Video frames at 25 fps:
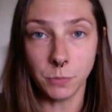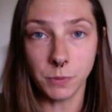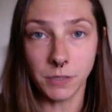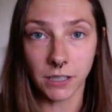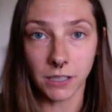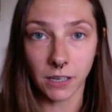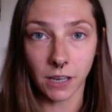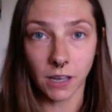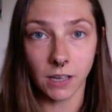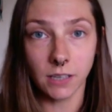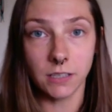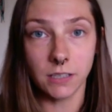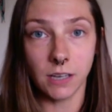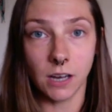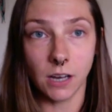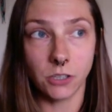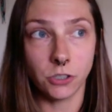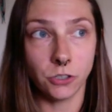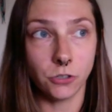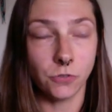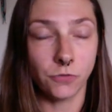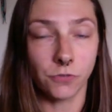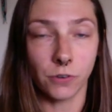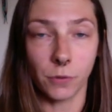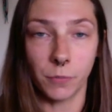but they contact
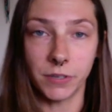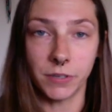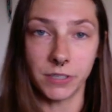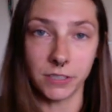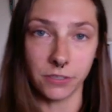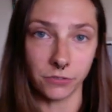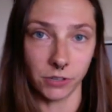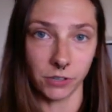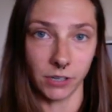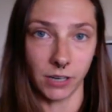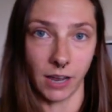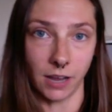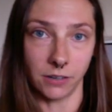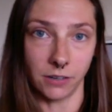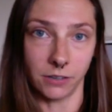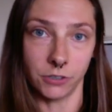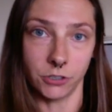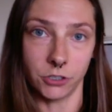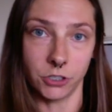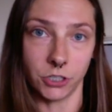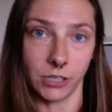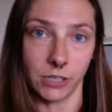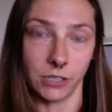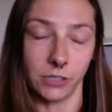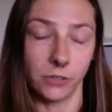you from a different
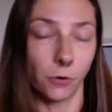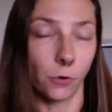energy,